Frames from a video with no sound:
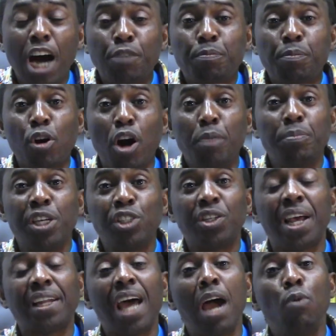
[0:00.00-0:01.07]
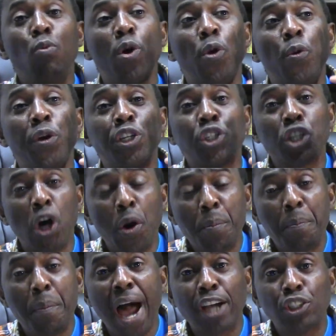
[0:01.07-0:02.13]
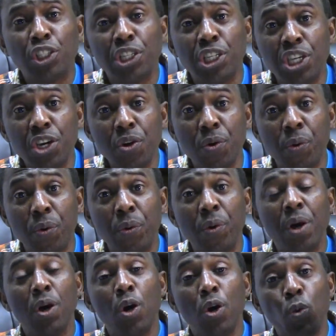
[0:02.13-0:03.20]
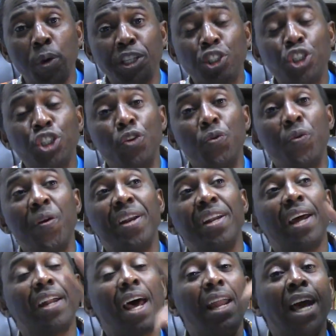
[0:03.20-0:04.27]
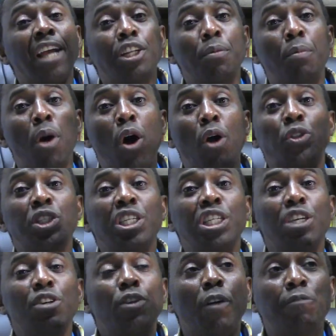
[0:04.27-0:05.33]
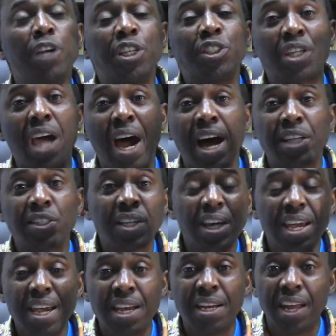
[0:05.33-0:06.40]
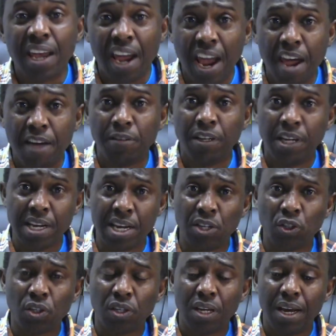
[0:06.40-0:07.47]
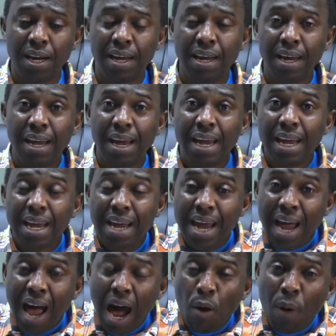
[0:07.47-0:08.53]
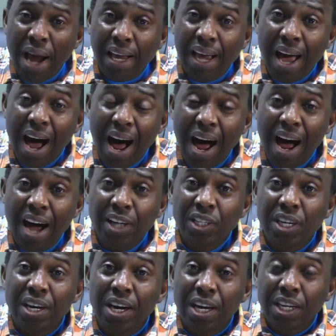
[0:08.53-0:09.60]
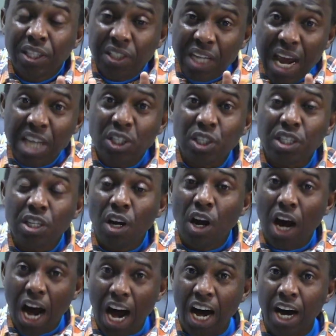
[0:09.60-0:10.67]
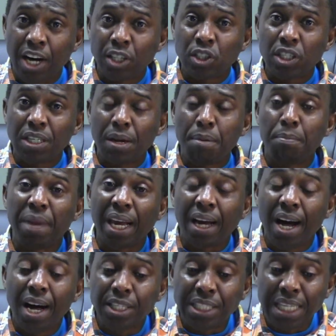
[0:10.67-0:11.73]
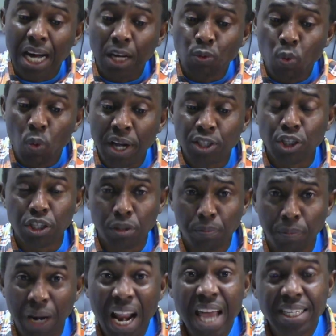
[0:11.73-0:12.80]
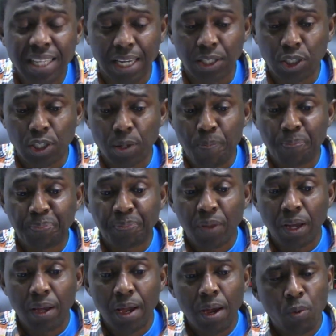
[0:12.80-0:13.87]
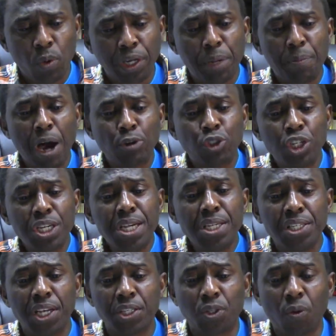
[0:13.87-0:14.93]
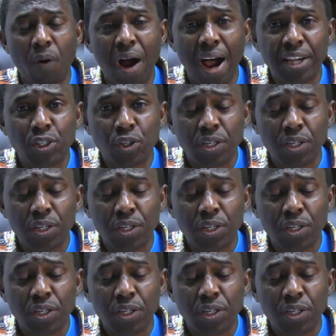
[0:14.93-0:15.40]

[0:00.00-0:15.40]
promised that I will return back to you with children that are like the multitude of the stars in the heavenlies. Our God tests us because God wants to bless us. What about Jesus Christ?